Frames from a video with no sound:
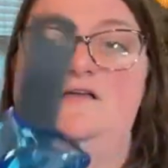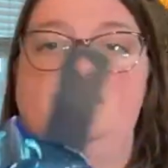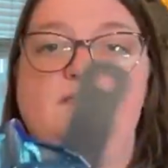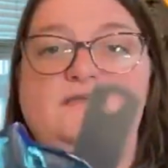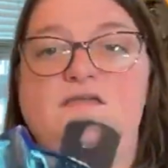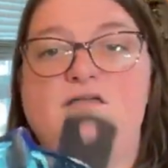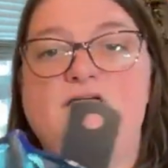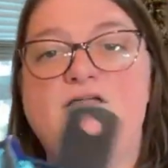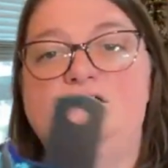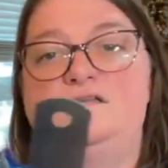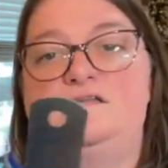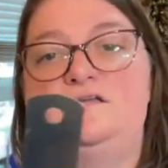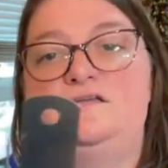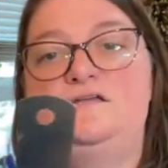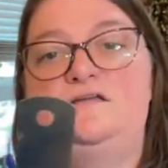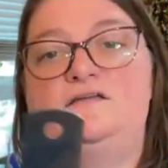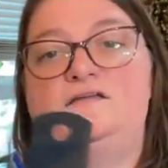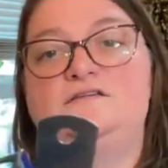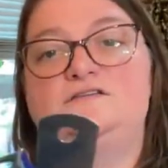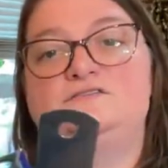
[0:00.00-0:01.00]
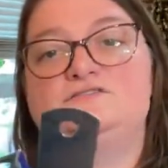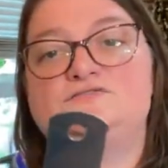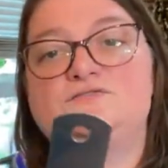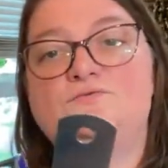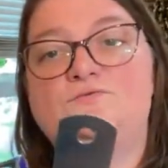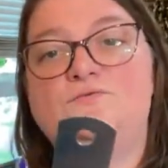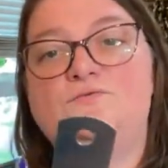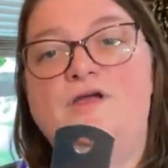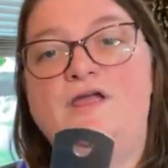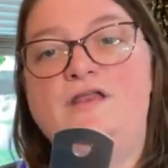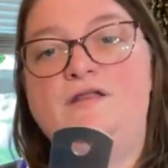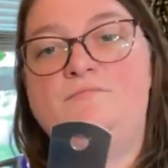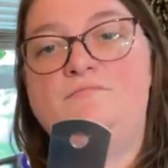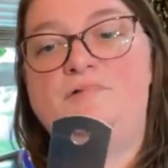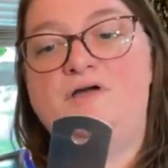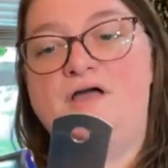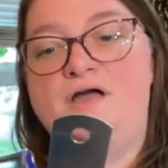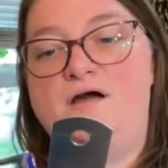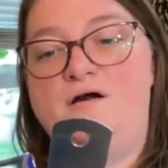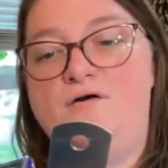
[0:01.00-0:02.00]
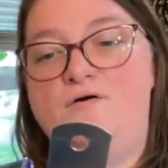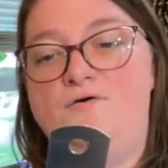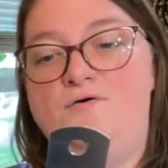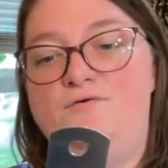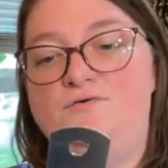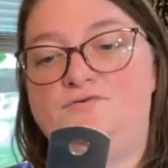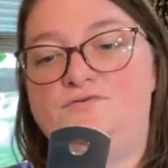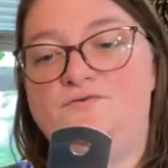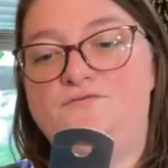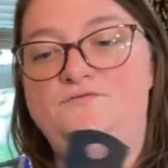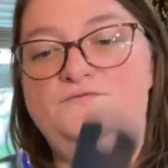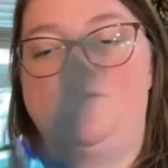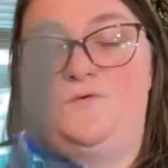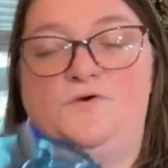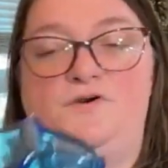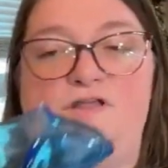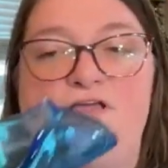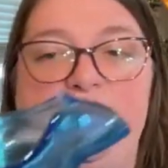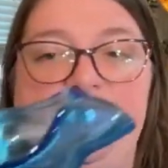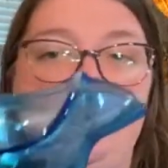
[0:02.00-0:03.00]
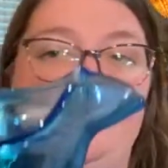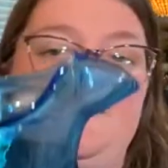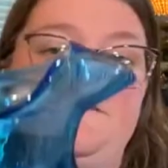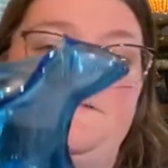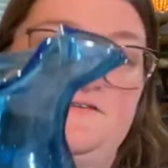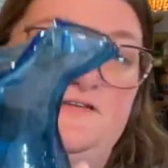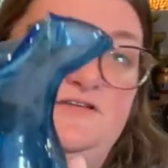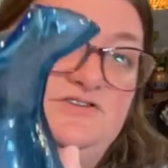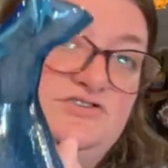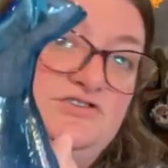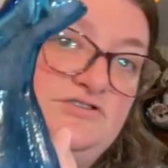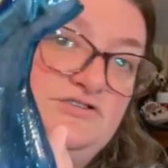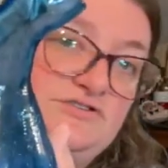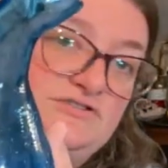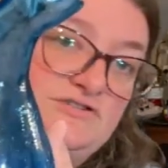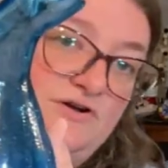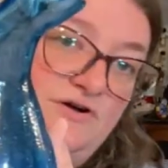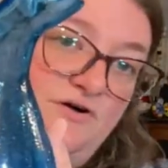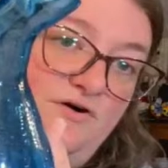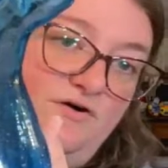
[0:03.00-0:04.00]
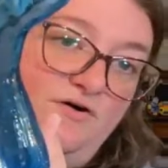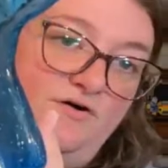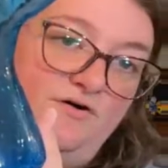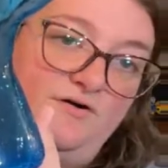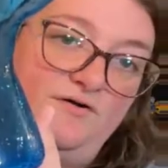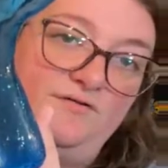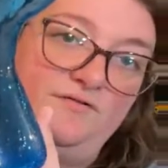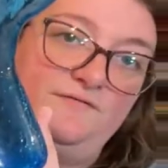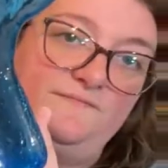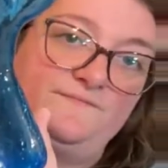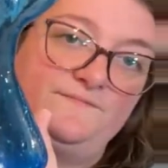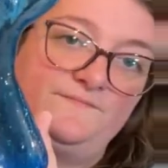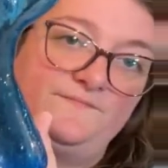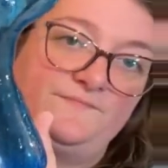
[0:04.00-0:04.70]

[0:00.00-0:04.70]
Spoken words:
And it is right about 4.5 inches tall.